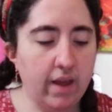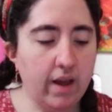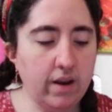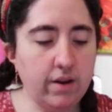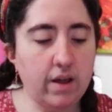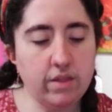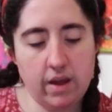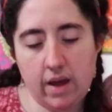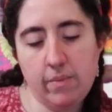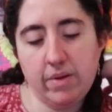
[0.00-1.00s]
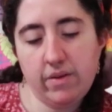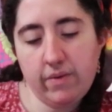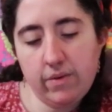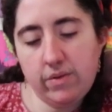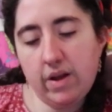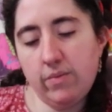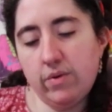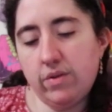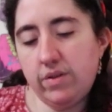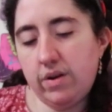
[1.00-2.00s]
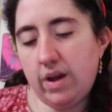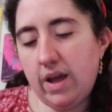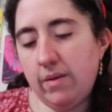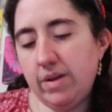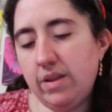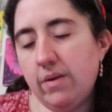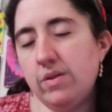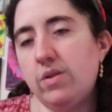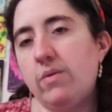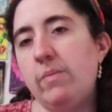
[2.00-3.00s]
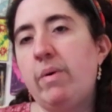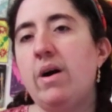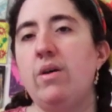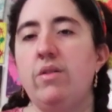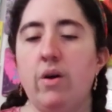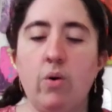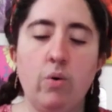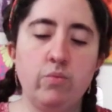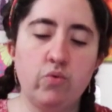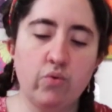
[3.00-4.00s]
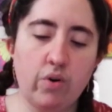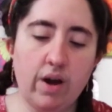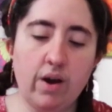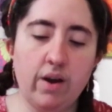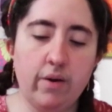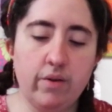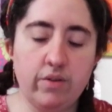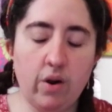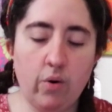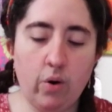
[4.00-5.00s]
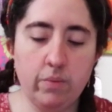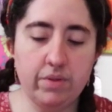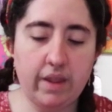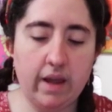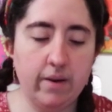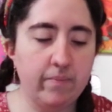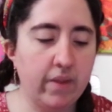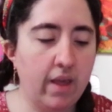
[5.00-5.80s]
And if nothing happened, the feral dragons would consider enemy territory part of their homestead.